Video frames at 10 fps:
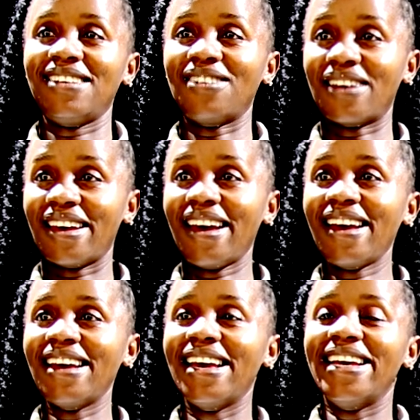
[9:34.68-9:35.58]

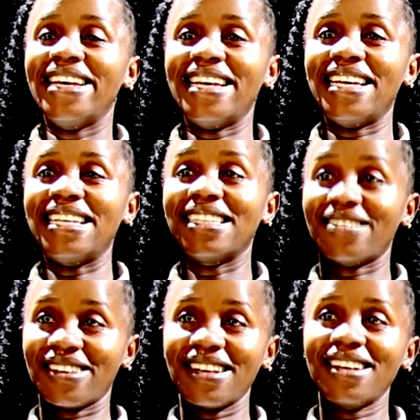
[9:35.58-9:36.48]
Okay, in
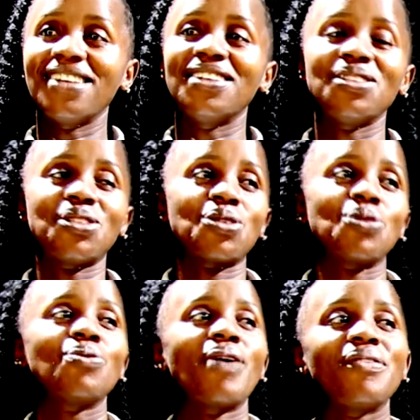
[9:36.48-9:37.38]
3,
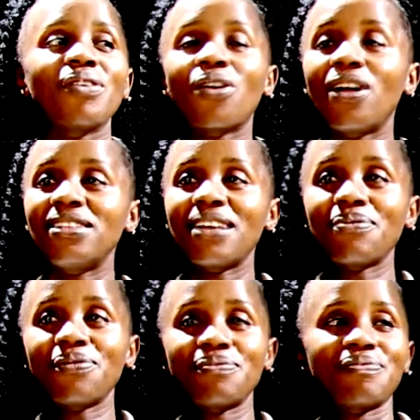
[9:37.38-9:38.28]
2, 1, we call
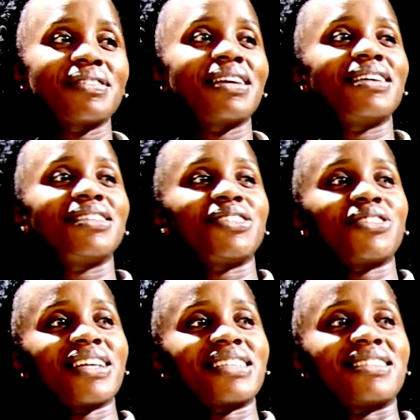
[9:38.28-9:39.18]
them
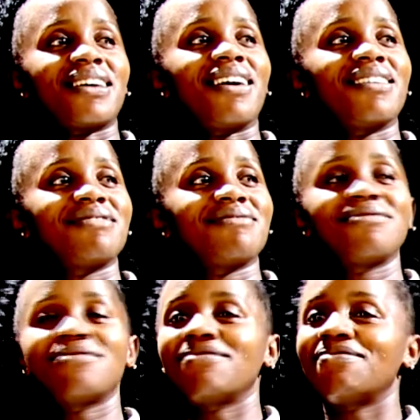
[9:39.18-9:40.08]
trickster.
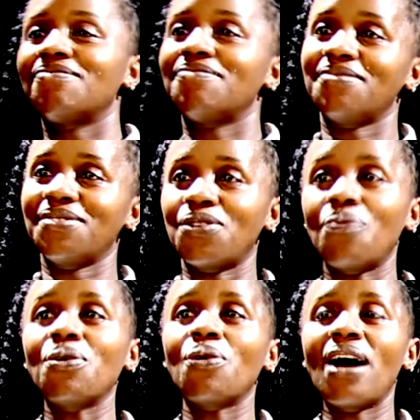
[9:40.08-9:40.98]

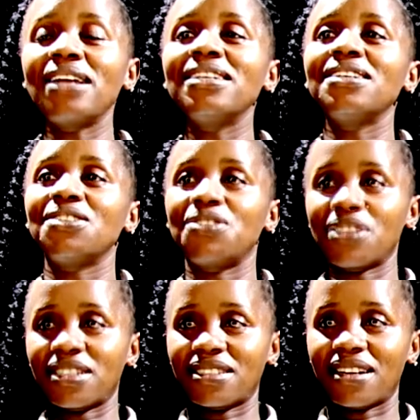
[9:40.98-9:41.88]
From the word
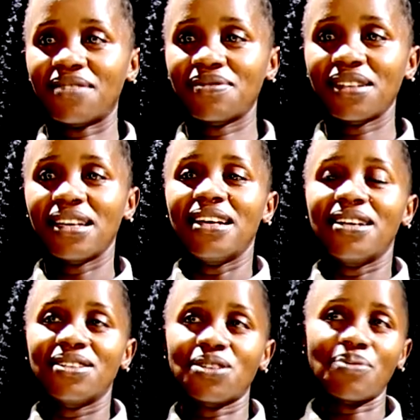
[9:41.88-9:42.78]
trickster.
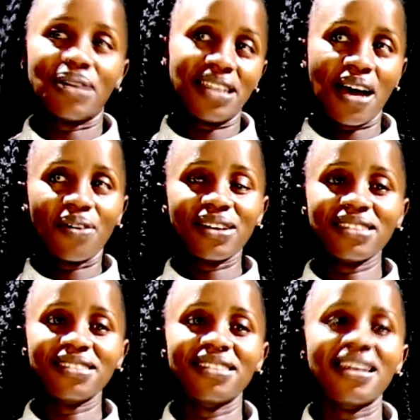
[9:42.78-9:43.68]
So my dear
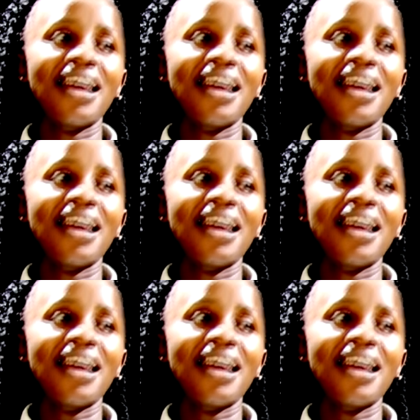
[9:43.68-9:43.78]
one,